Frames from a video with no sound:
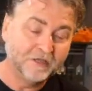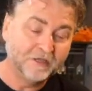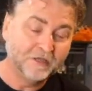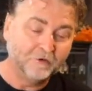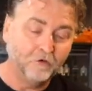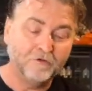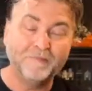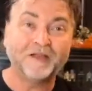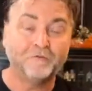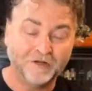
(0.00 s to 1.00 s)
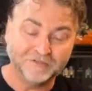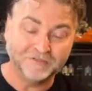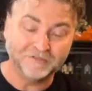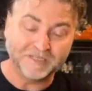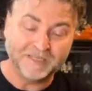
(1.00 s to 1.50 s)
all the way back when I was a
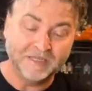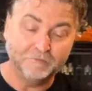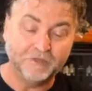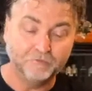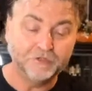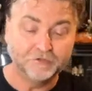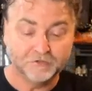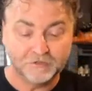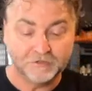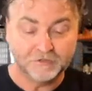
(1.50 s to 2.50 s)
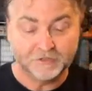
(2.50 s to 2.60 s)
kid with the originals.